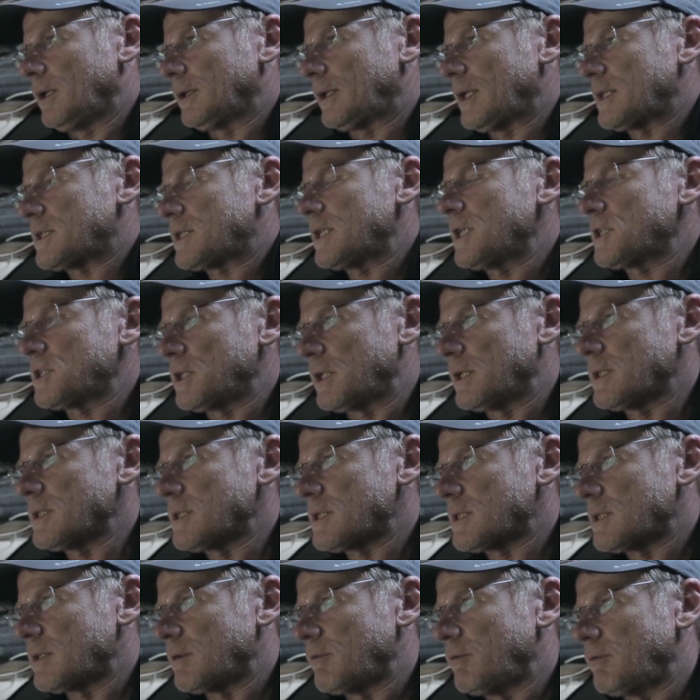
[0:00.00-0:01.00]

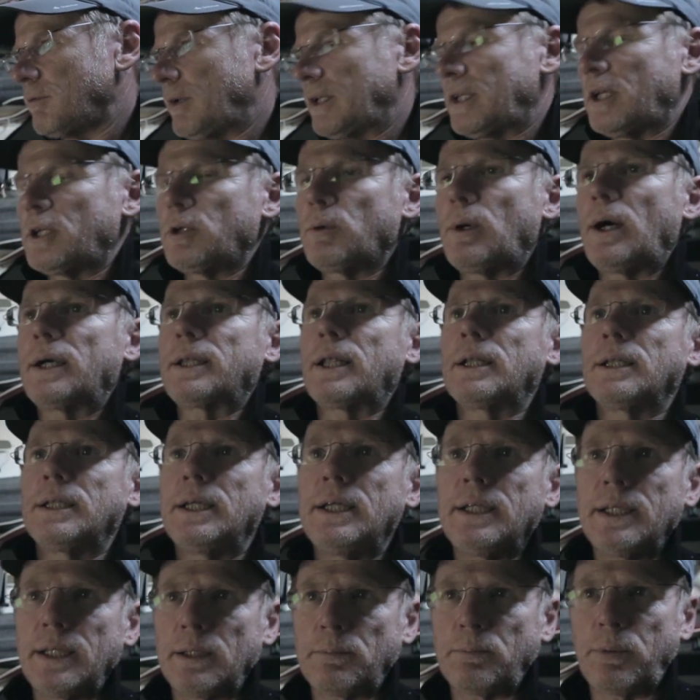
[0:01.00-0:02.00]
decisions whether you are the
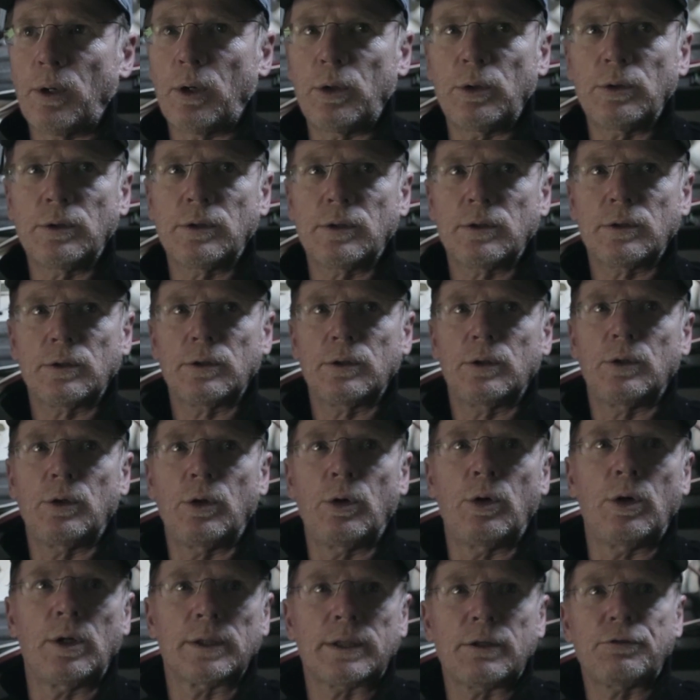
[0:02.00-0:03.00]
leading boat
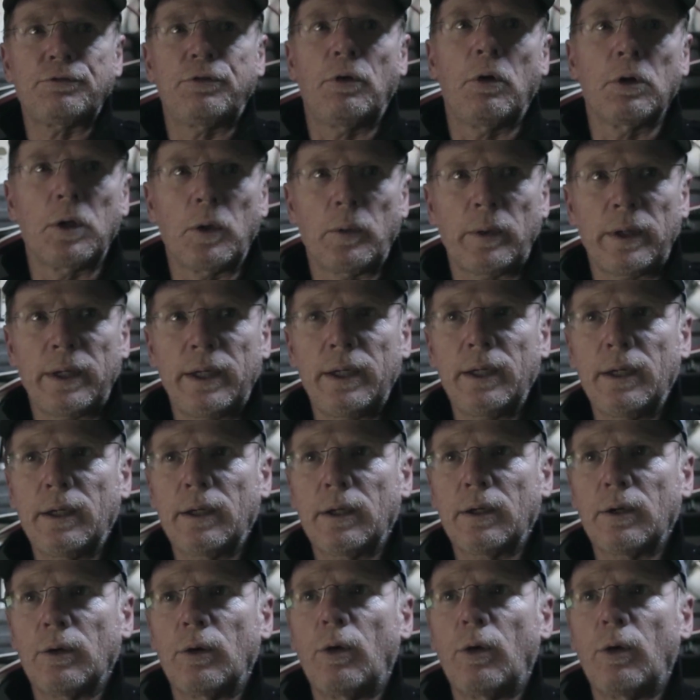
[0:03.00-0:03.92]
or the following